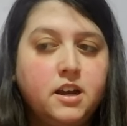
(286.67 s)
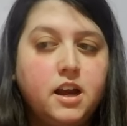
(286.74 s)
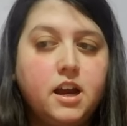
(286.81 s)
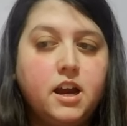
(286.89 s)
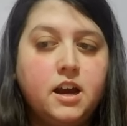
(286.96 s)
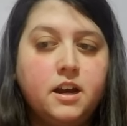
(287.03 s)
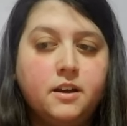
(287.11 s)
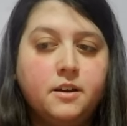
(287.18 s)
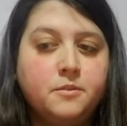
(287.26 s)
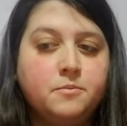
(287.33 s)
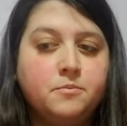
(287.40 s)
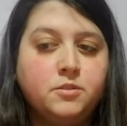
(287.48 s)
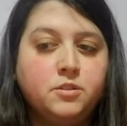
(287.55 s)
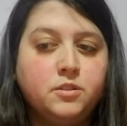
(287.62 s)

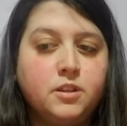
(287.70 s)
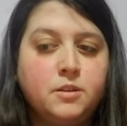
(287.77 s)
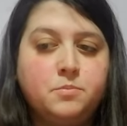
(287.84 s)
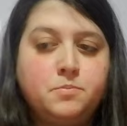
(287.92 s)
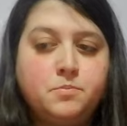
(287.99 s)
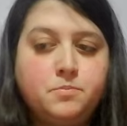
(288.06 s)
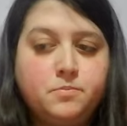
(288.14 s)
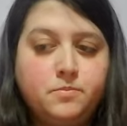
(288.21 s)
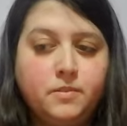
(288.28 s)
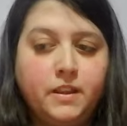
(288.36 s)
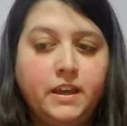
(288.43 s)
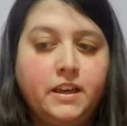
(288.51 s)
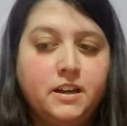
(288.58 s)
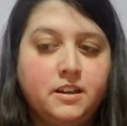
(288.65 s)
um, do they
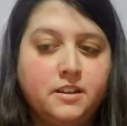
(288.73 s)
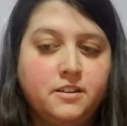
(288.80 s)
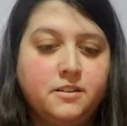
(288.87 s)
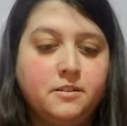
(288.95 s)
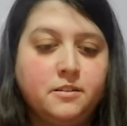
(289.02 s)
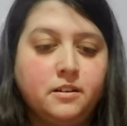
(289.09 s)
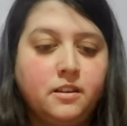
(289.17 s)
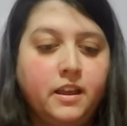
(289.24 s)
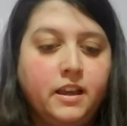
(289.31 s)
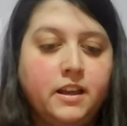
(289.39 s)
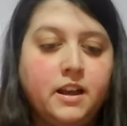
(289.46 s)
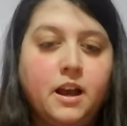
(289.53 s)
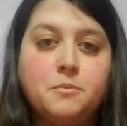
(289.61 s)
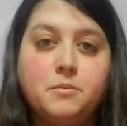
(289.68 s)
like other like
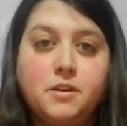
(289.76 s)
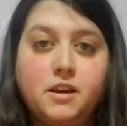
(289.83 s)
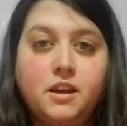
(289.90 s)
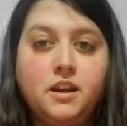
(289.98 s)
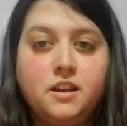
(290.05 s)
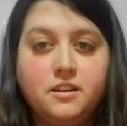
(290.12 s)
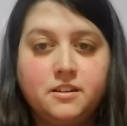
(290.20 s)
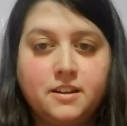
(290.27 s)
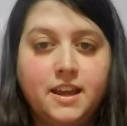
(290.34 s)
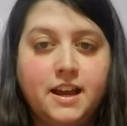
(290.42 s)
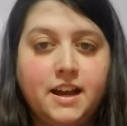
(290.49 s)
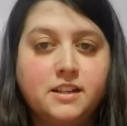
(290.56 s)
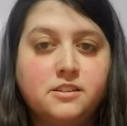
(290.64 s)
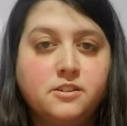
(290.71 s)
company, other
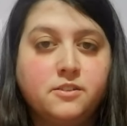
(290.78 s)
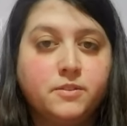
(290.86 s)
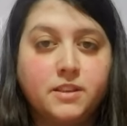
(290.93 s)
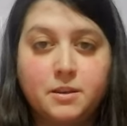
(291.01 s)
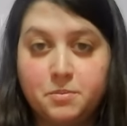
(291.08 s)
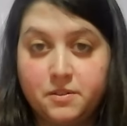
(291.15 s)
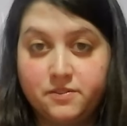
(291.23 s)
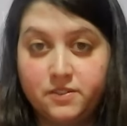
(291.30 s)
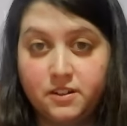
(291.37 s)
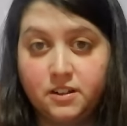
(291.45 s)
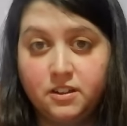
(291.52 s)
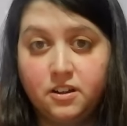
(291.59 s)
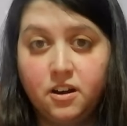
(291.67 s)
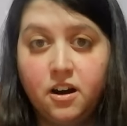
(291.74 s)
cats, or would they prefer
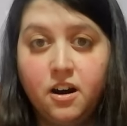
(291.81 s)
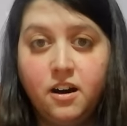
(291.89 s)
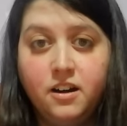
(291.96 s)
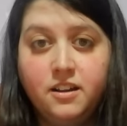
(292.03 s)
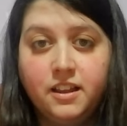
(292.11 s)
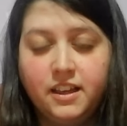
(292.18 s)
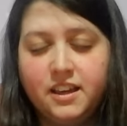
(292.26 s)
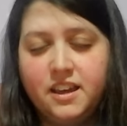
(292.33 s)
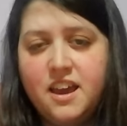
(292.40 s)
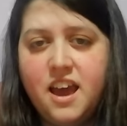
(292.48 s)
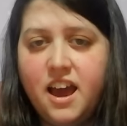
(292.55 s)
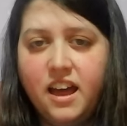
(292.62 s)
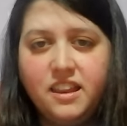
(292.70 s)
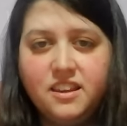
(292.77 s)
a dog? Like,
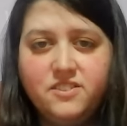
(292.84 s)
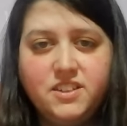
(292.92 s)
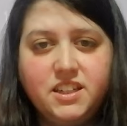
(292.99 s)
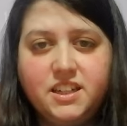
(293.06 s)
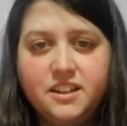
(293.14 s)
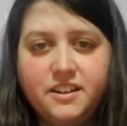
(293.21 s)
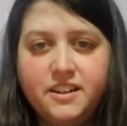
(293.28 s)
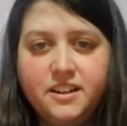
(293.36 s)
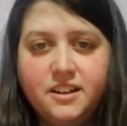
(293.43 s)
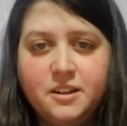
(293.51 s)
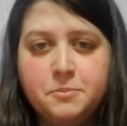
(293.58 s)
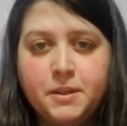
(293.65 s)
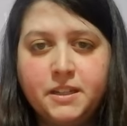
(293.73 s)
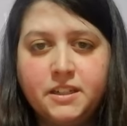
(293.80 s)
I'd love to hear your
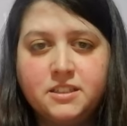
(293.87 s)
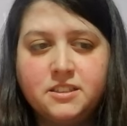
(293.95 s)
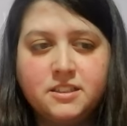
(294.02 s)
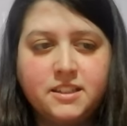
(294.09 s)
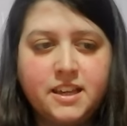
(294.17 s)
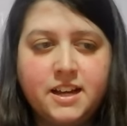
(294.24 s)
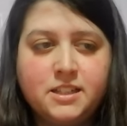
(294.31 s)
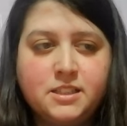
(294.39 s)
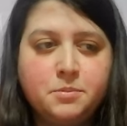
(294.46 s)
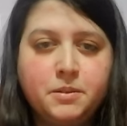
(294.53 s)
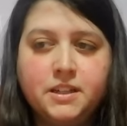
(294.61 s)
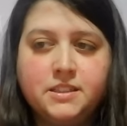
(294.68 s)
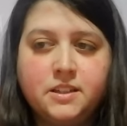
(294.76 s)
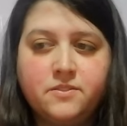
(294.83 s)
opinions on cats
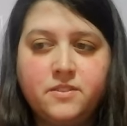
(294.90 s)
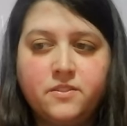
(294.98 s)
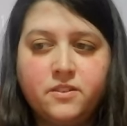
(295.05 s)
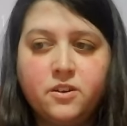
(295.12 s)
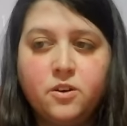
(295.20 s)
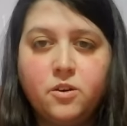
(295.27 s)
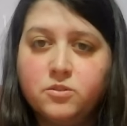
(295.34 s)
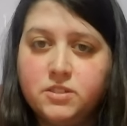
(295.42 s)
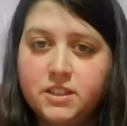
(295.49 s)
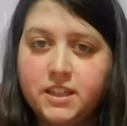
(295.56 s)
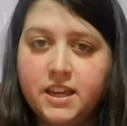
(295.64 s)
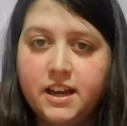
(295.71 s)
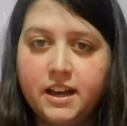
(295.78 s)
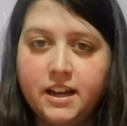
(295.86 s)
because I've never owned a
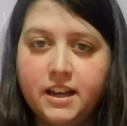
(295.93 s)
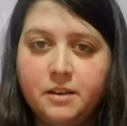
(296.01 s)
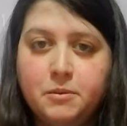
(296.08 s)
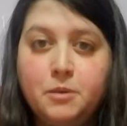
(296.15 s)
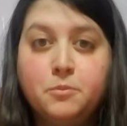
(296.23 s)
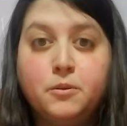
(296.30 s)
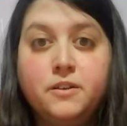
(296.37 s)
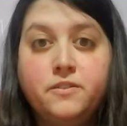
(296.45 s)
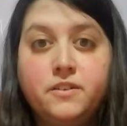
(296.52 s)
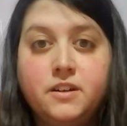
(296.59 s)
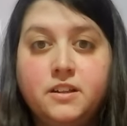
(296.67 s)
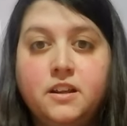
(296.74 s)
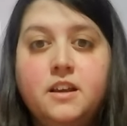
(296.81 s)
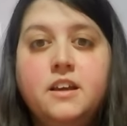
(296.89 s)
cat. My
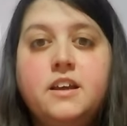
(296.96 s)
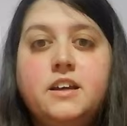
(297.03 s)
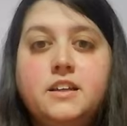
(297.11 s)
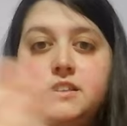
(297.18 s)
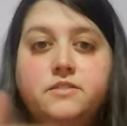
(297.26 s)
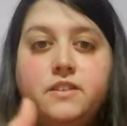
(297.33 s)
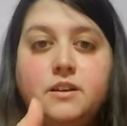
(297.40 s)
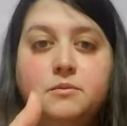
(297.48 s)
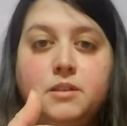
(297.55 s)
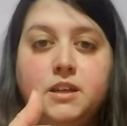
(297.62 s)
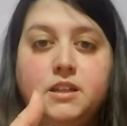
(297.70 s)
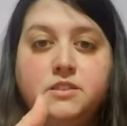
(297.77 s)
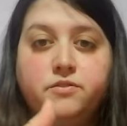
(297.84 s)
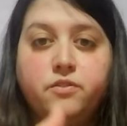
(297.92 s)
boyfriend, his family
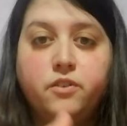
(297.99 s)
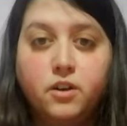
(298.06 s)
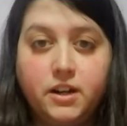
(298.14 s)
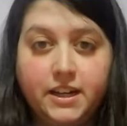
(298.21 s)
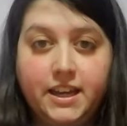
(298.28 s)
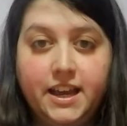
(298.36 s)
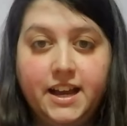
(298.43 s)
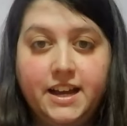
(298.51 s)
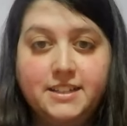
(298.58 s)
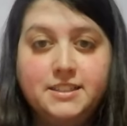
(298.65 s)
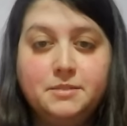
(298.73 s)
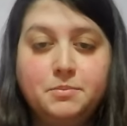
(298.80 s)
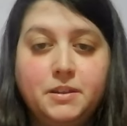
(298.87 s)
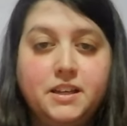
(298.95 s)
has four
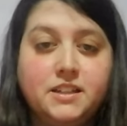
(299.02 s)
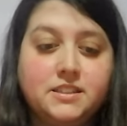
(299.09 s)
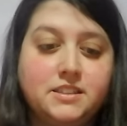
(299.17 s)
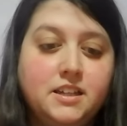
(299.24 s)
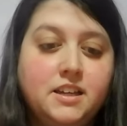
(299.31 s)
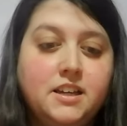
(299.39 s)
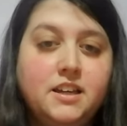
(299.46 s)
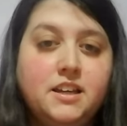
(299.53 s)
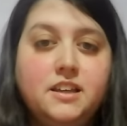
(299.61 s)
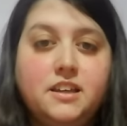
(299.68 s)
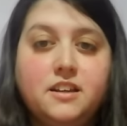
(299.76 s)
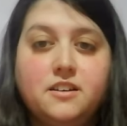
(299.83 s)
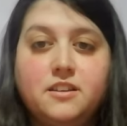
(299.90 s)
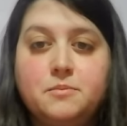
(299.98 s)
cats because
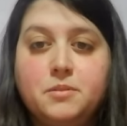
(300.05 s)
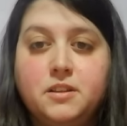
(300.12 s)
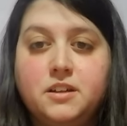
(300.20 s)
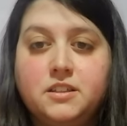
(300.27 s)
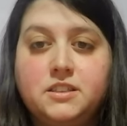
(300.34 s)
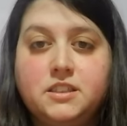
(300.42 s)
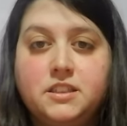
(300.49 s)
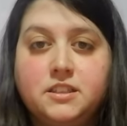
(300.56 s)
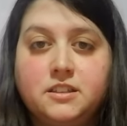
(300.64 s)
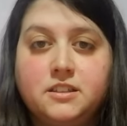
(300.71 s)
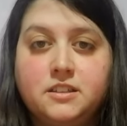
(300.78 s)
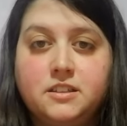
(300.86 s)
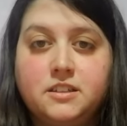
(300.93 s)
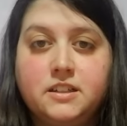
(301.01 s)
you know, they belong to
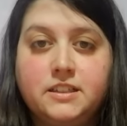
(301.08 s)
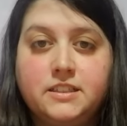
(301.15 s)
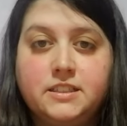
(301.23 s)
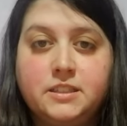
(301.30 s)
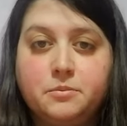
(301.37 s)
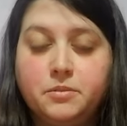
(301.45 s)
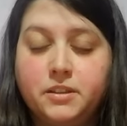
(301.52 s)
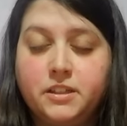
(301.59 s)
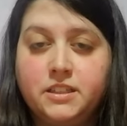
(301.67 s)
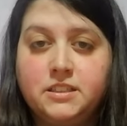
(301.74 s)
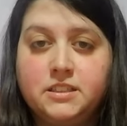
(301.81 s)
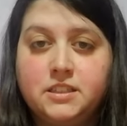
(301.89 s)
their his siblings